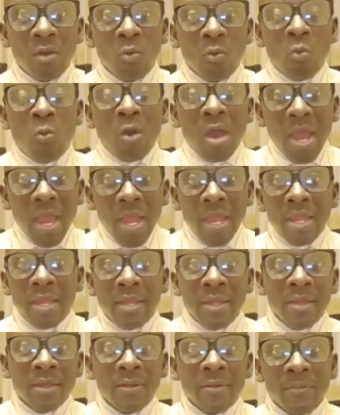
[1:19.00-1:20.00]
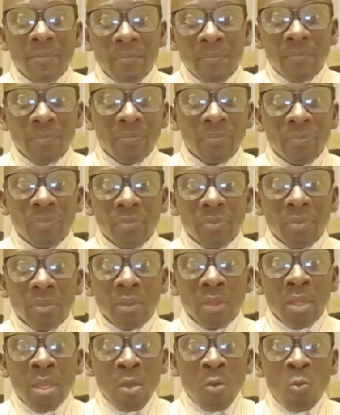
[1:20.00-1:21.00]
Why
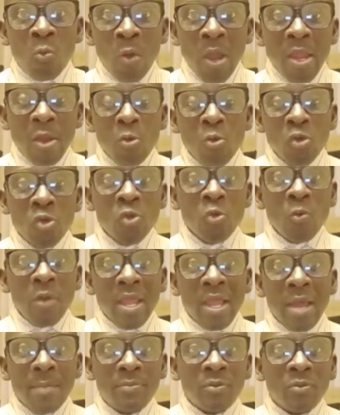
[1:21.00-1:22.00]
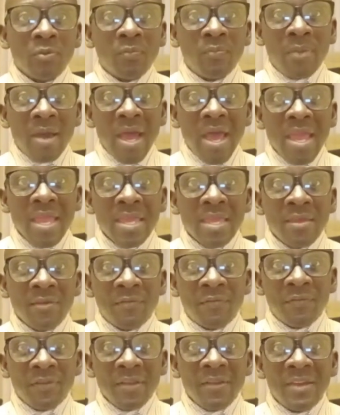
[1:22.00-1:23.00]
would you wake up to buy a
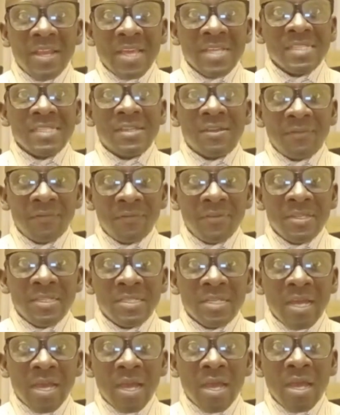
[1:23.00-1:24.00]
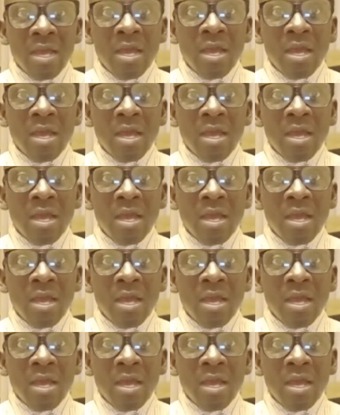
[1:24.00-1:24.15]
freelancer visa